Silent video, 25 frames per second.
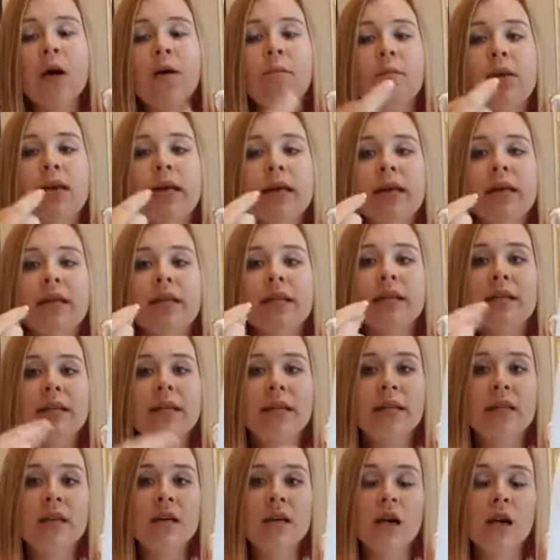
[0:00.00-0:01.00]
because
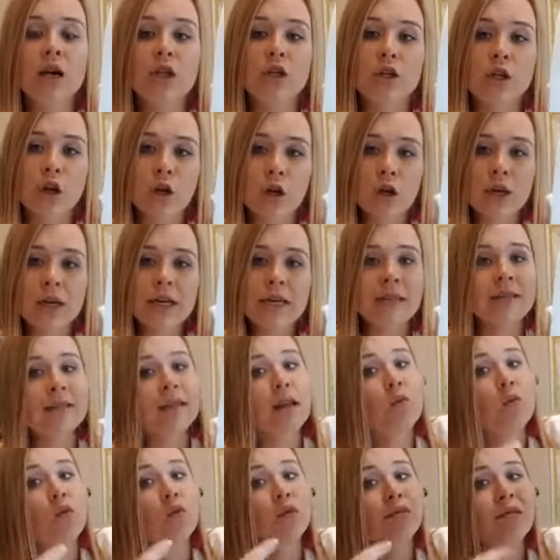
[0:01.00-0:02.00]
the attorneys,
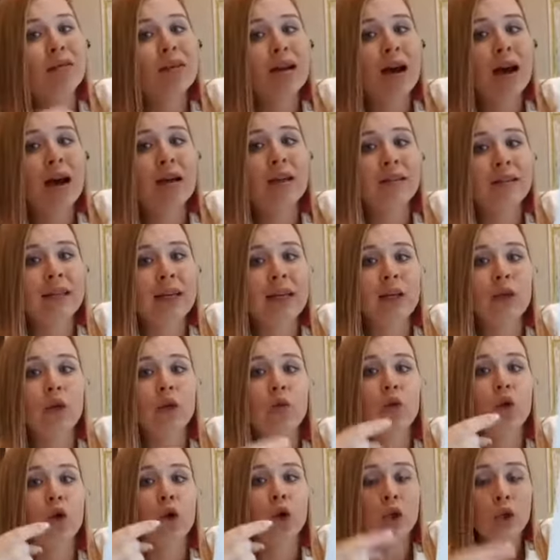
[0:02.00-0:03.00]
they will not let you
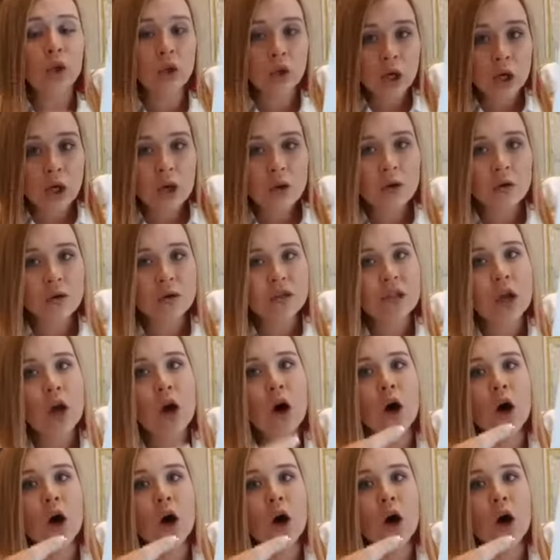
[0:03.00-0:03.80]
close